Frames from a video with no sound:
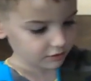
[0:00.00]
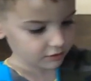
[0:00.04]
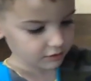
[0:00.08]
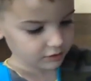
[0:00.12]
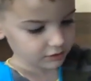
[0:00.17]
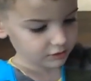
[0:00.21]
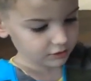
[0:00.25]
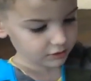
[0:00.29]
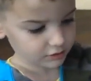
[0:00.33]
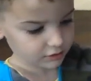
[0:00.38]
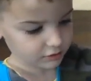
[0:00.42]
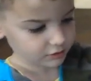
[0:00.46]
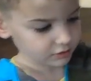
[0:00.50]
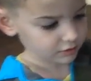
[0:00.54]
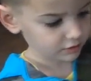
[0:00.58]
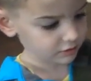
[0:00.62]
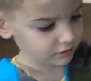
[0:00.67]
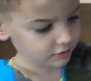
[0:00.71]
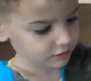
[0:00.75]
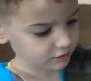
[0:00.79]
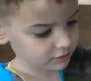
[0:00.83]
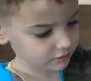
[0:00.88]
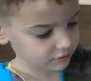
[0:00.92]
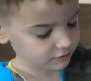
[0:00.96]
What day is your
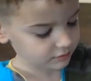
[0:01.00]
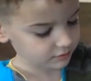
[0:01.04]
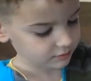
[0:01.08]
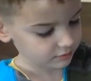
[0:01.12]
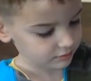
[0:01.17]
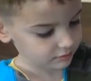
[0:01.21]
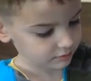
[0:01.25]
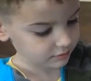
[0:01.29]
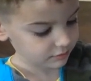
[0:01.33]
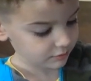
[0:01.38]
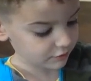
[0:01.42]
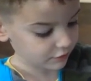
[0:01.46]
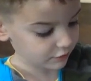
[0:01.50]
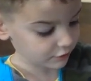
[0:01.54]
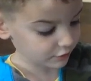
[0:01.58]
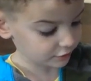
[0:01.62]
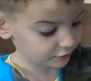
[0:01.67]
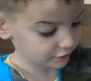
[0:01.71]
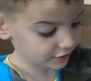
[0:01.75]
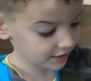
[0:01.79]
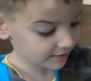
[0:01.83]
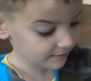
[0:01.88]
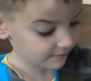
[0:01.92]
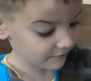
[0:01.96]
birthday?
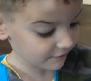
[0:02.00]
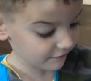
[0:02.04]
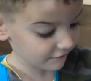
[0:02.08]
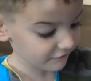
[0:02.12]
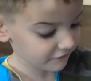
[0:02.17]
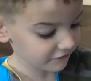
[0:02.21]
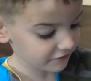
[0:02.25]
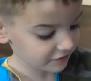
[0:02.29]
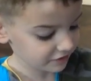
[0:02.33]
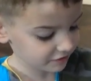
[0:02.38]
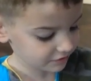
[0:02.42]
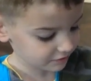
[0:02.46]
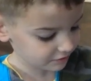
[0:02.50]
September 5th.